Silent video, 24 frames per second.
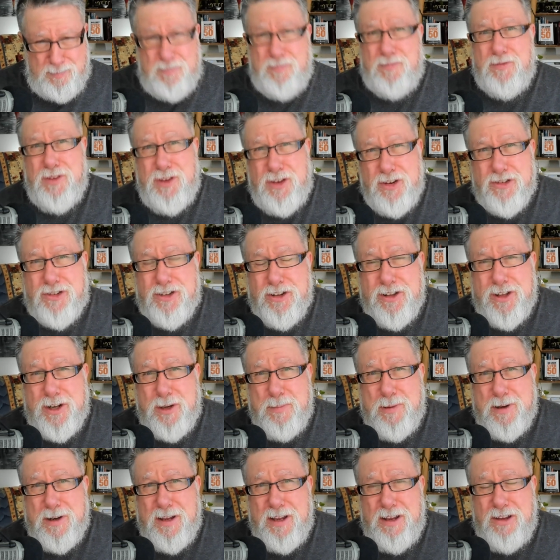just a little
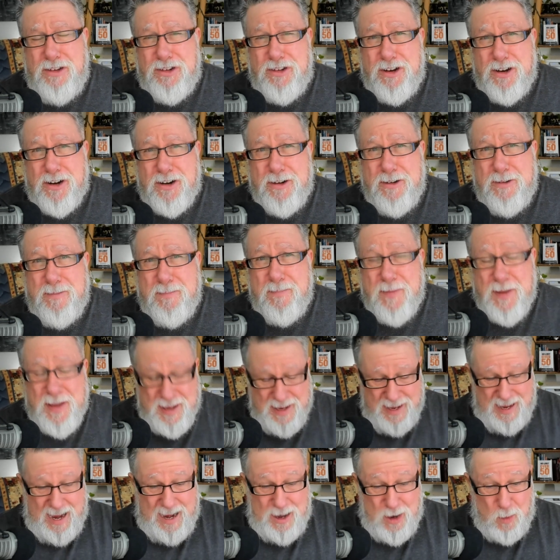bit easier.
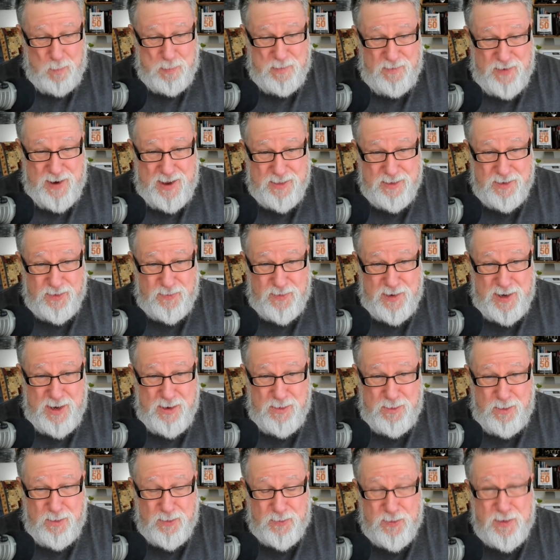I hope you found this video
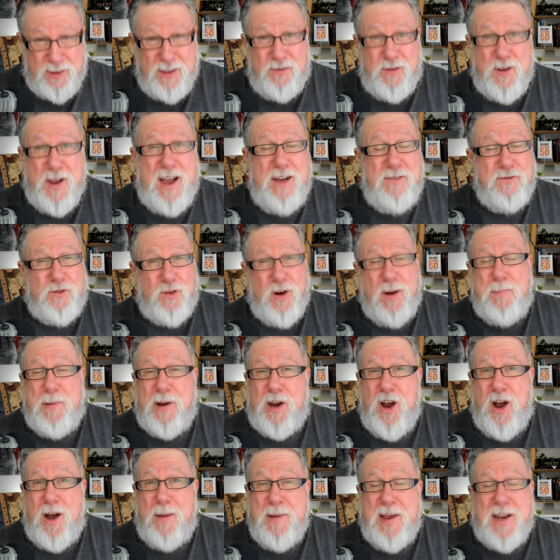useful. If you have, drop a
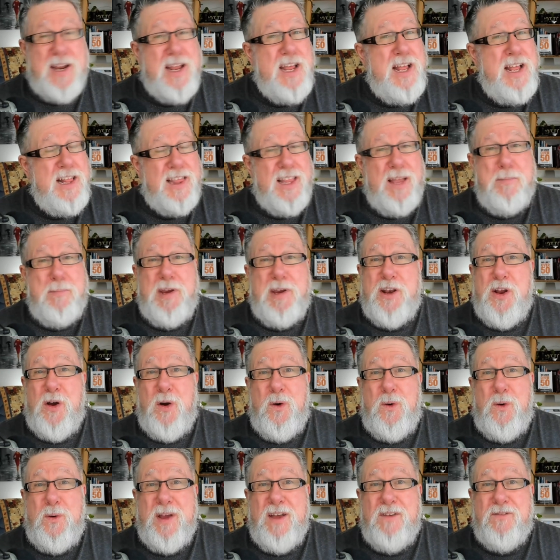comment. Let me
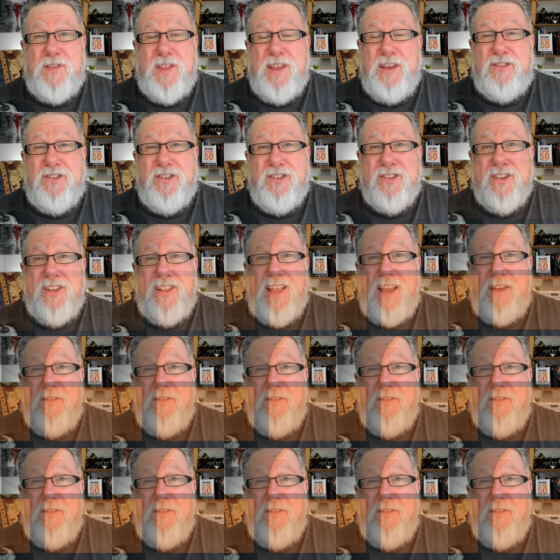know if this is a life